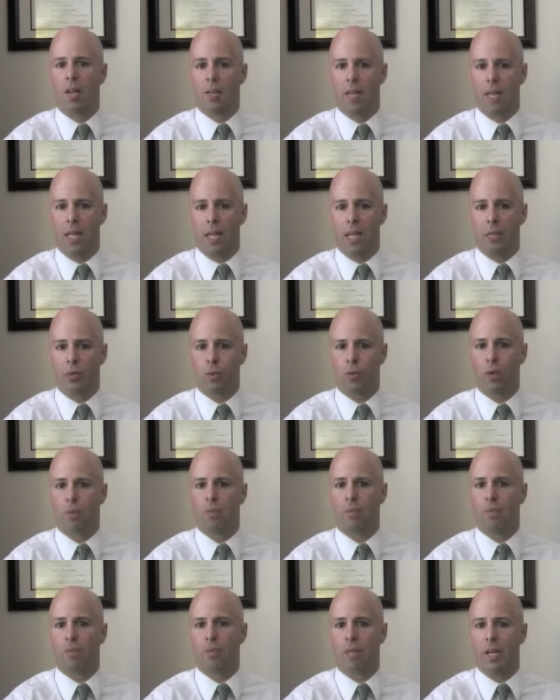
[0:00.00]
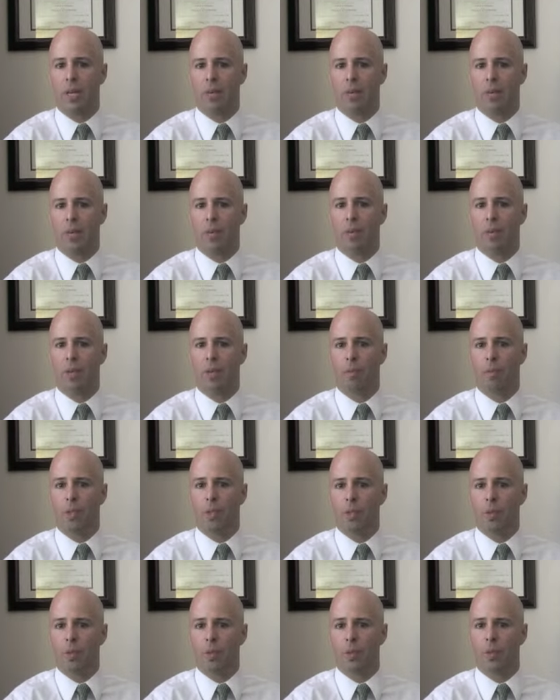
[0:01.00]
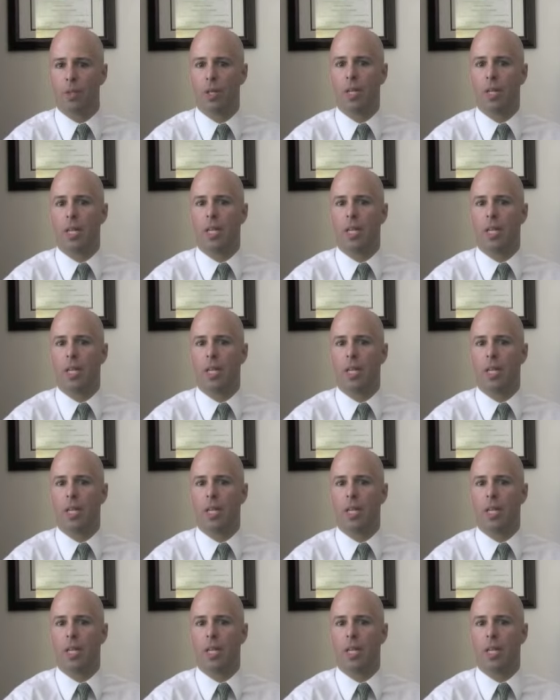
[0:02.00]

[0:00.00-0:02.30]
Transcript: The last form of methadone abuse